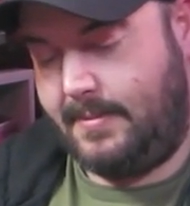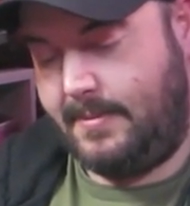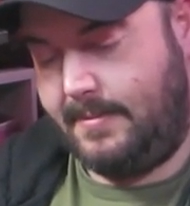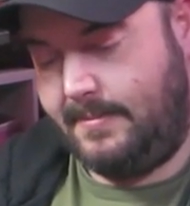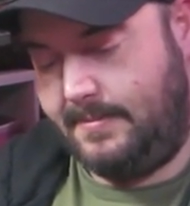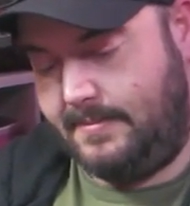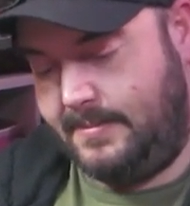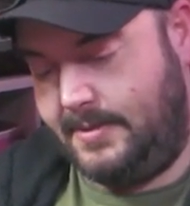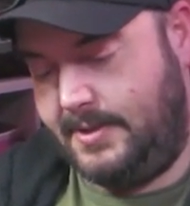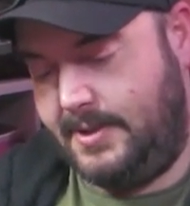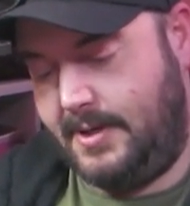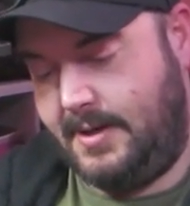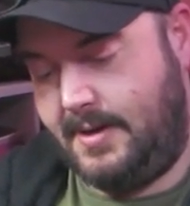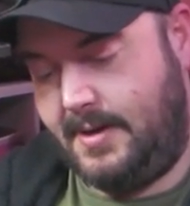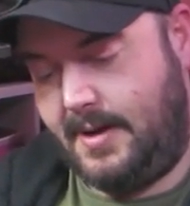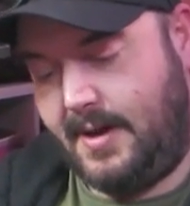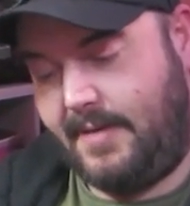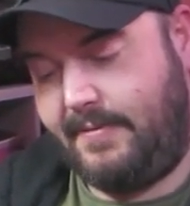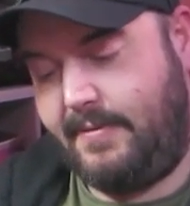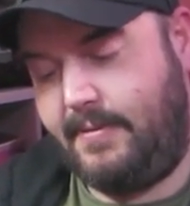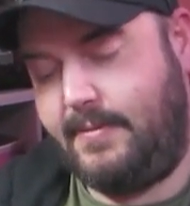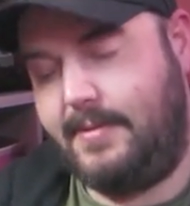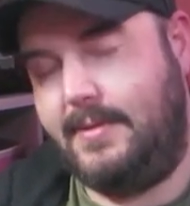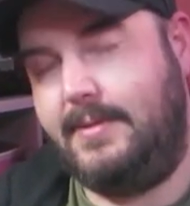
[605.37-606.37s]
I'm sure
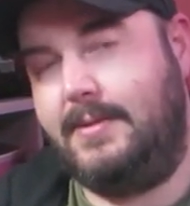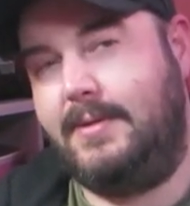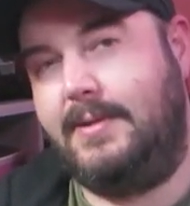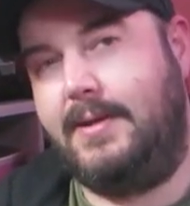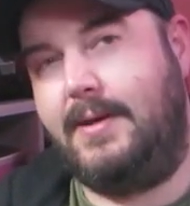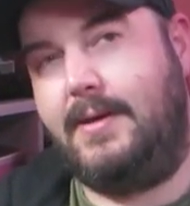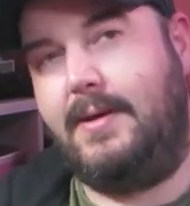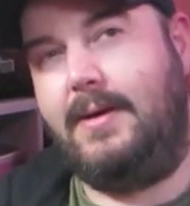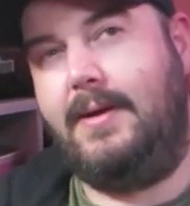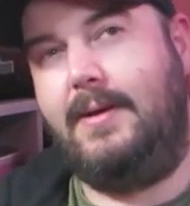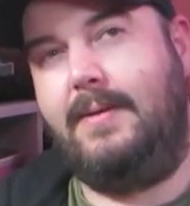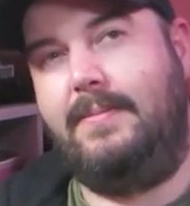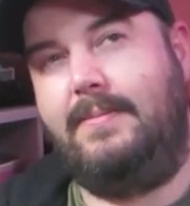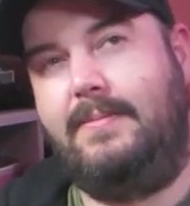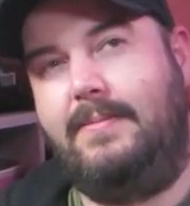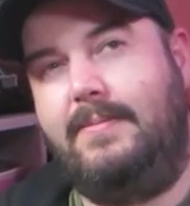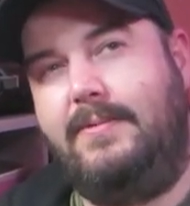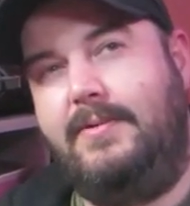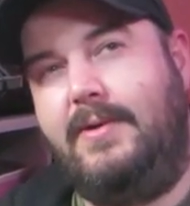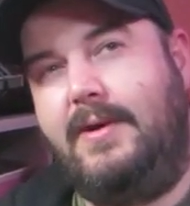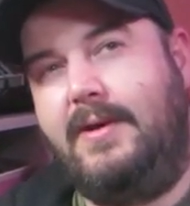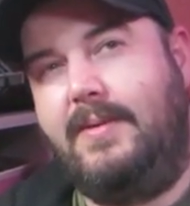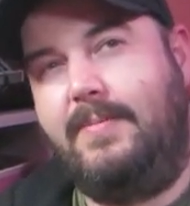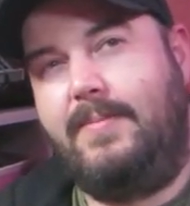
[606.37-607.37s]
everyone's got a
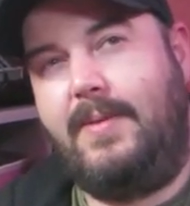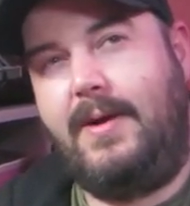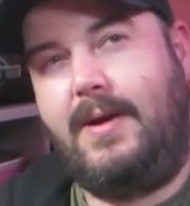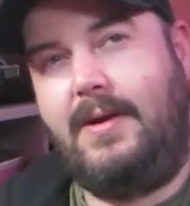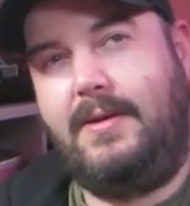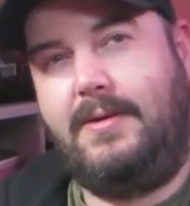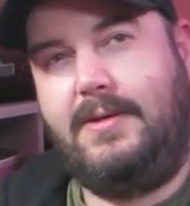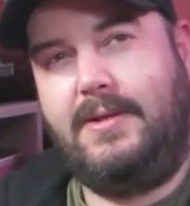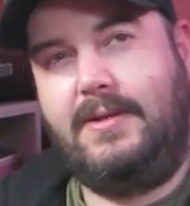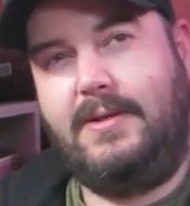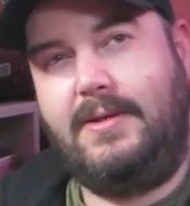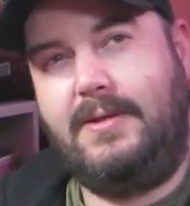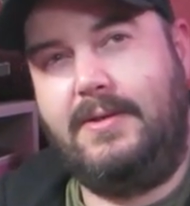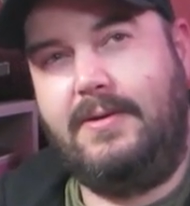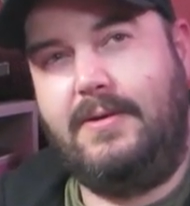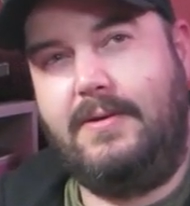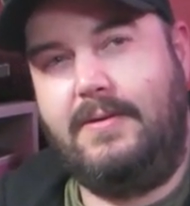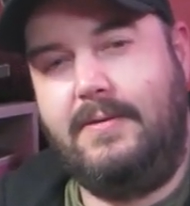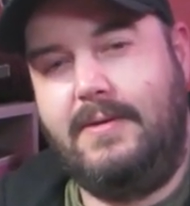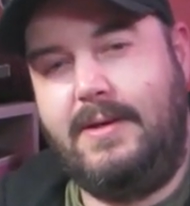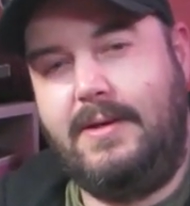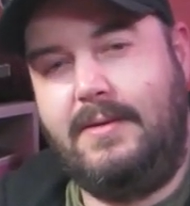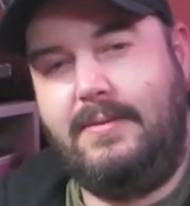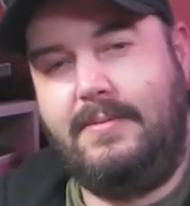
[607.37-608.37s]
drunk purchase
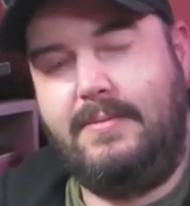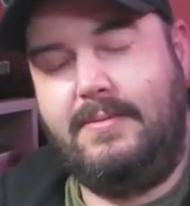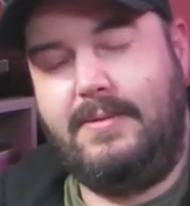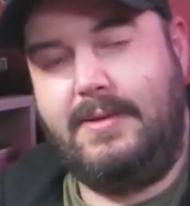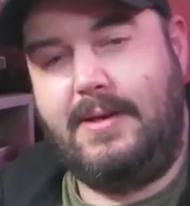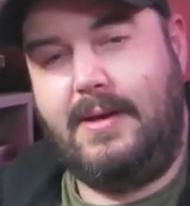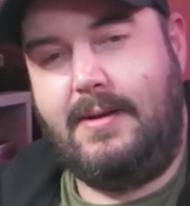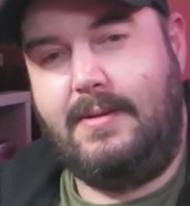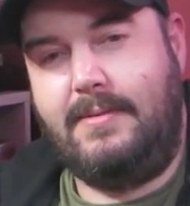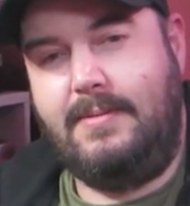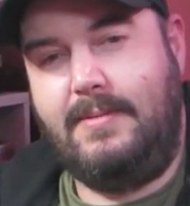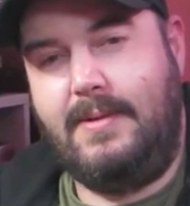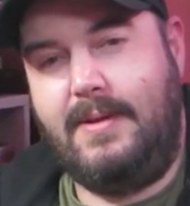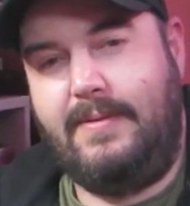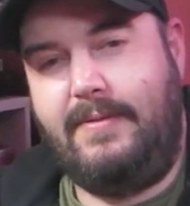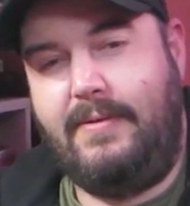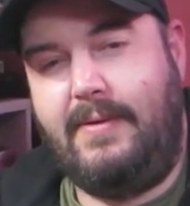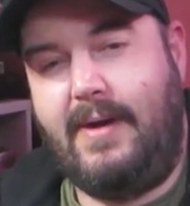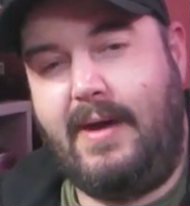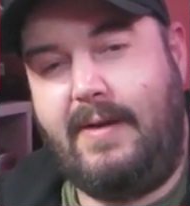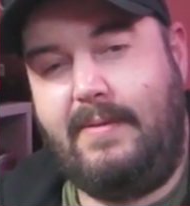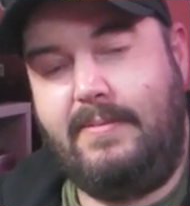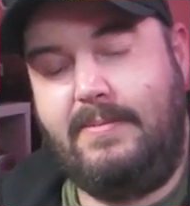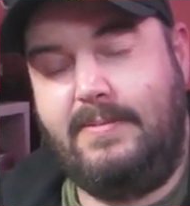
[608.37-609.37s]
story. So, if
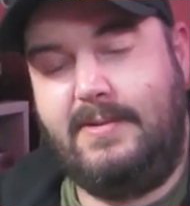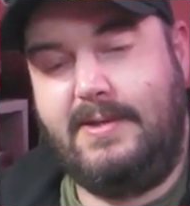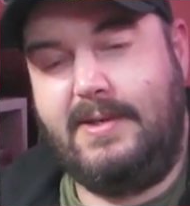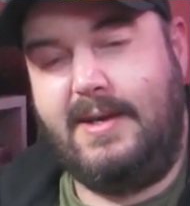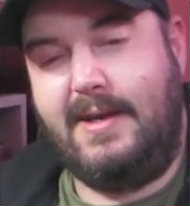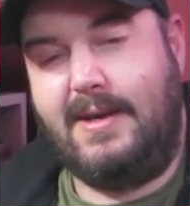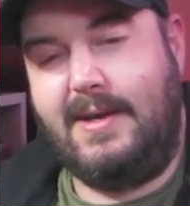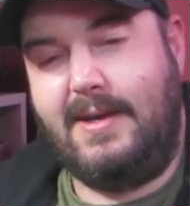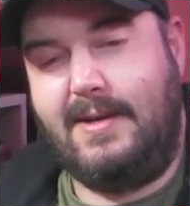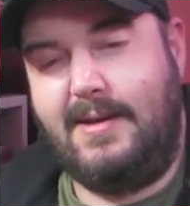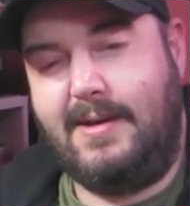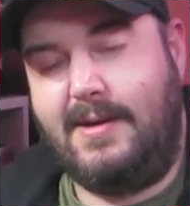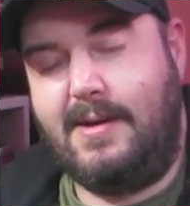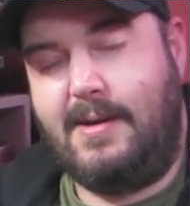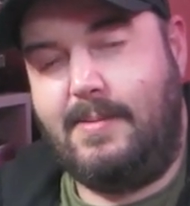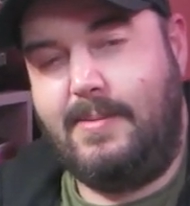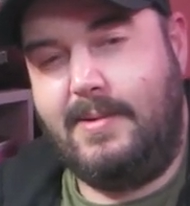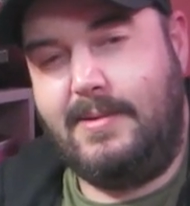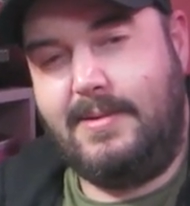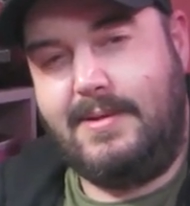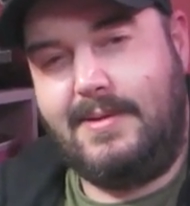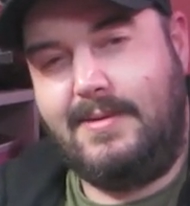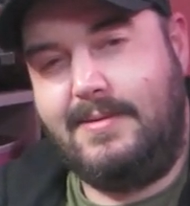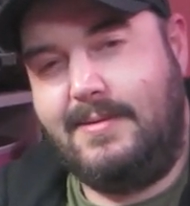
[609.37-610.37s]
you have, stick it in the
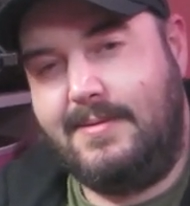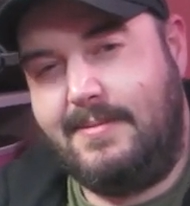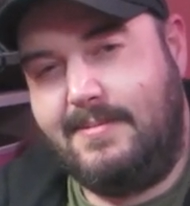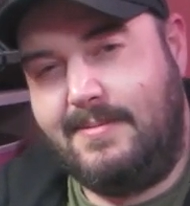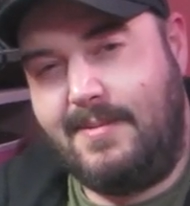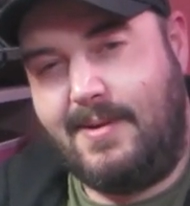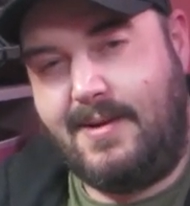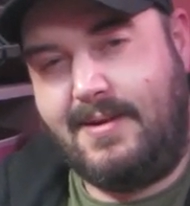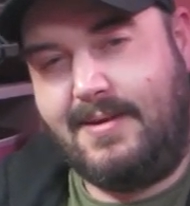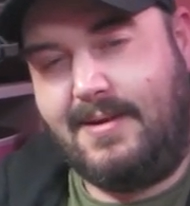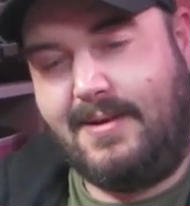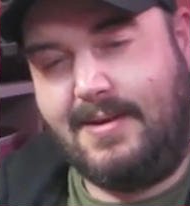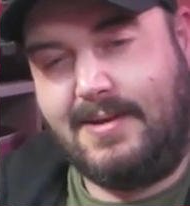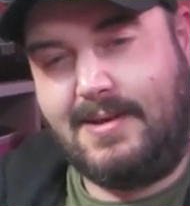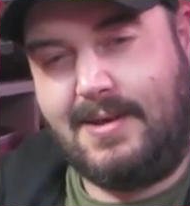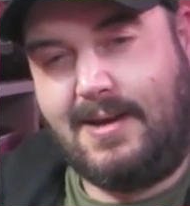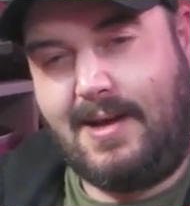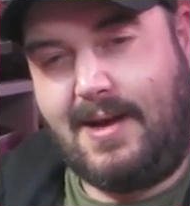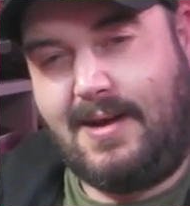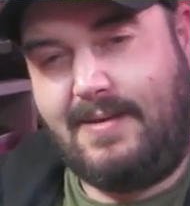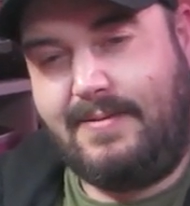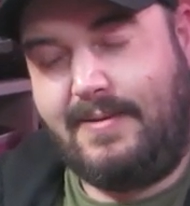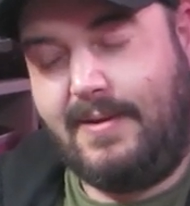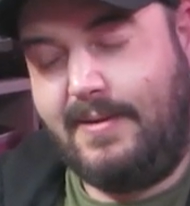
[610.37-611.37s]
comments. I'd like to
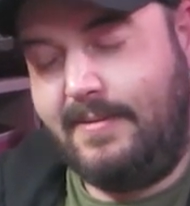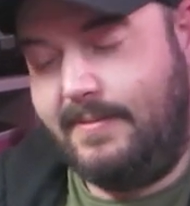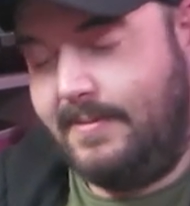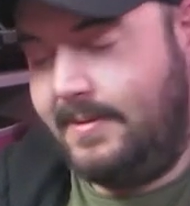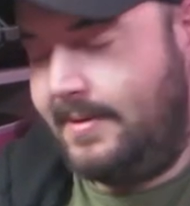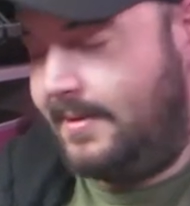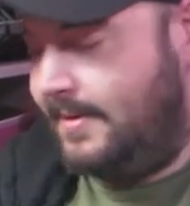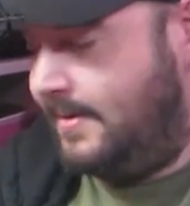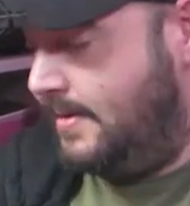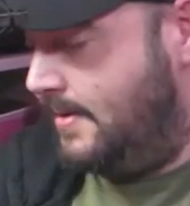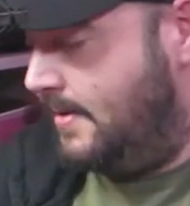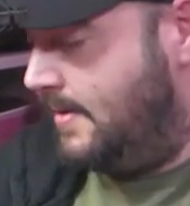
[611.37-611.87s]
laugh over it.